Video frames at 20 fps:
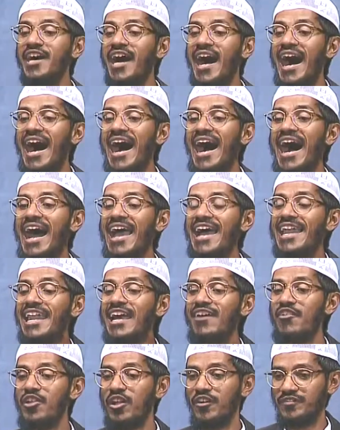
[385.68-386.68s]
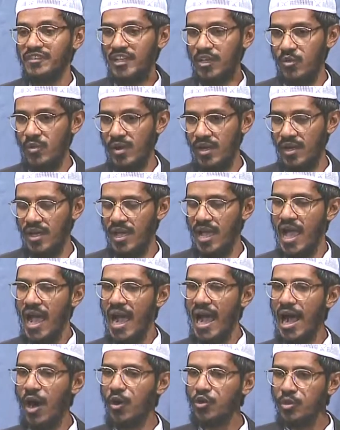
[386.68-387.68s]
higher level of taqwa.
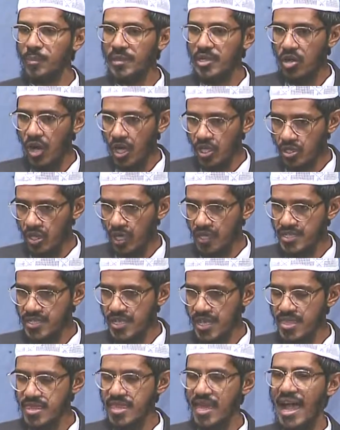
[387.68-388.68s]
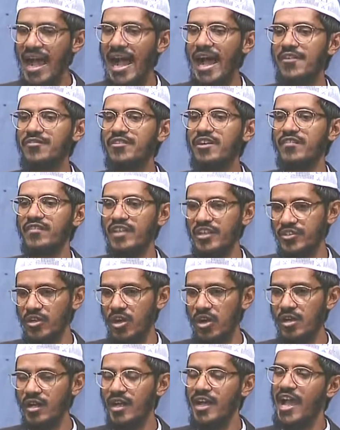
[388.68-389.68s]
How to be God conscious? I've given a
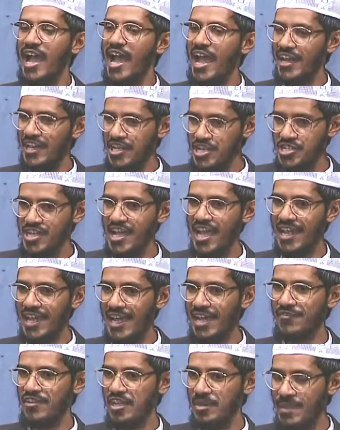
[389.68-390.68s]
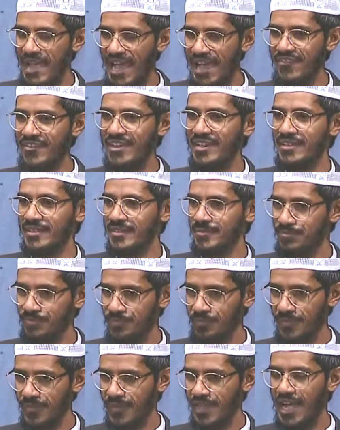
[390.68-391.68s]
talk and inshallah we'll be having
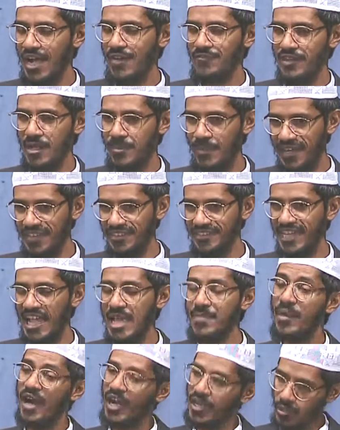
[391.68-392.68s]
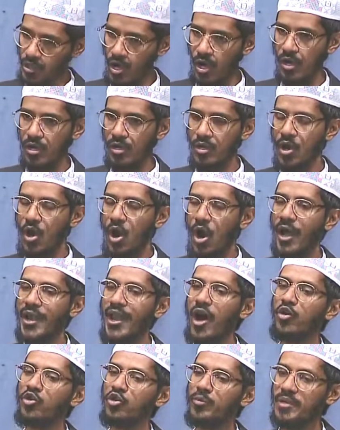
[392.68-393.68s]
after a month's time a talk on
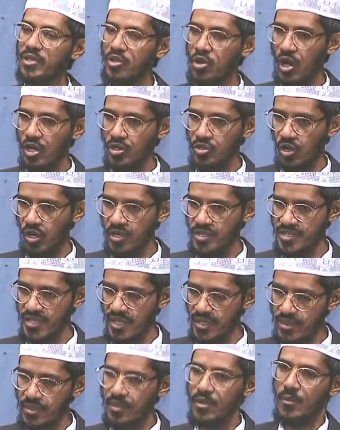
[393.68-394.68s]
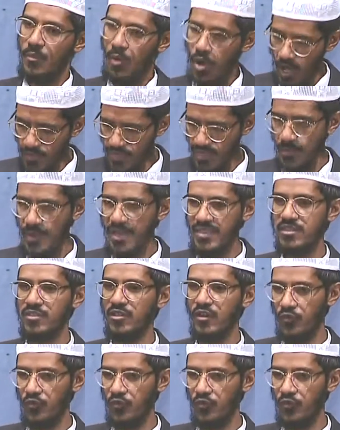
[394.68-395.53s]
how to be God conscious on the basis of the